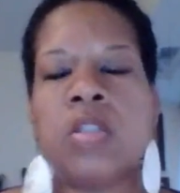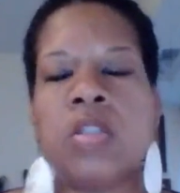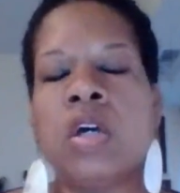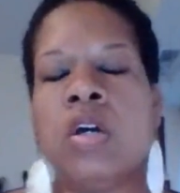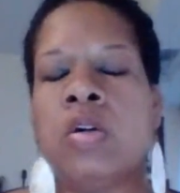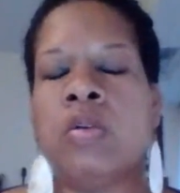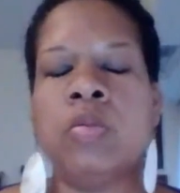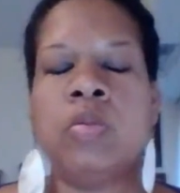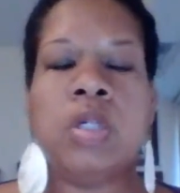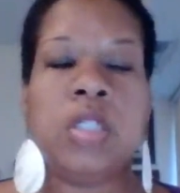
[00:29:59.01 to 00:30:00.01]

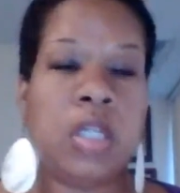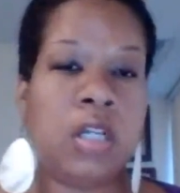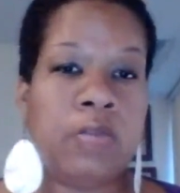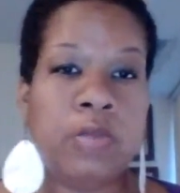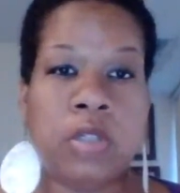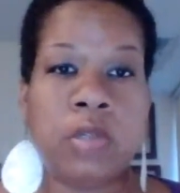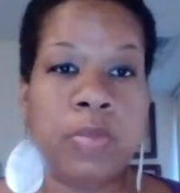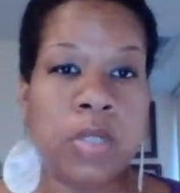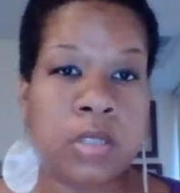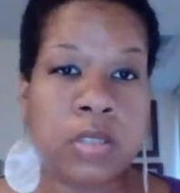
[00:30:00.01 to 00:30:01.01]
So again, if it
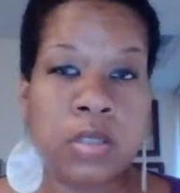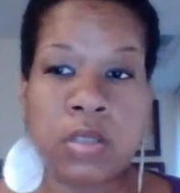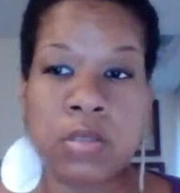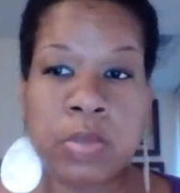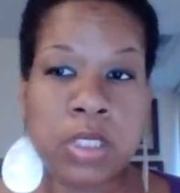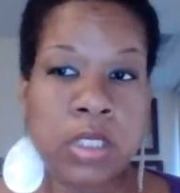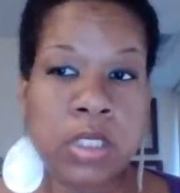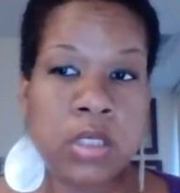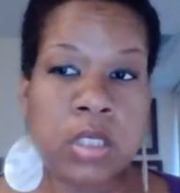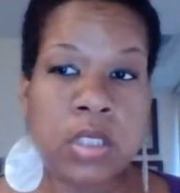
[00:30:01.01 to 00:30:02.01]
depresses,
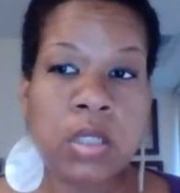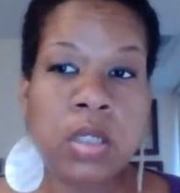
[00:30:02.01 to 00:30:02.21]
depletes,